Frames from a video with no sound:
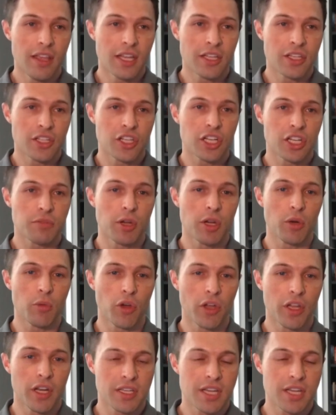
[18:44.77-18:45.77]
It's just being
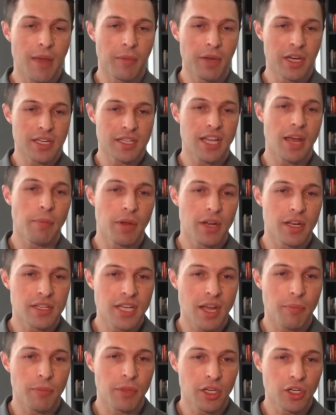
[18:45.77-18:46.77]
willing to say, I'm going to step into
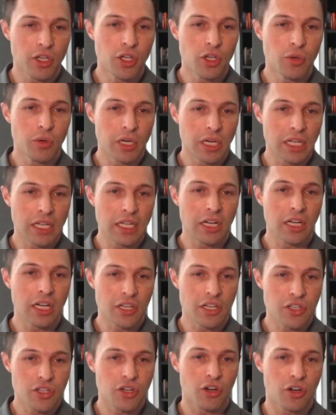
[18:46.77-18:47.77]
something new and a
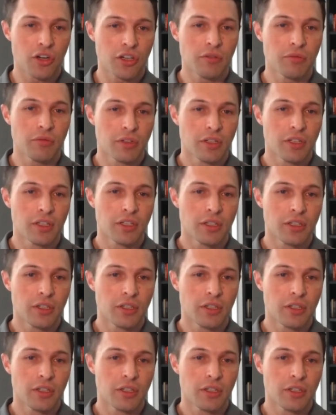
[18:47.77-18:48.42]
little uncertain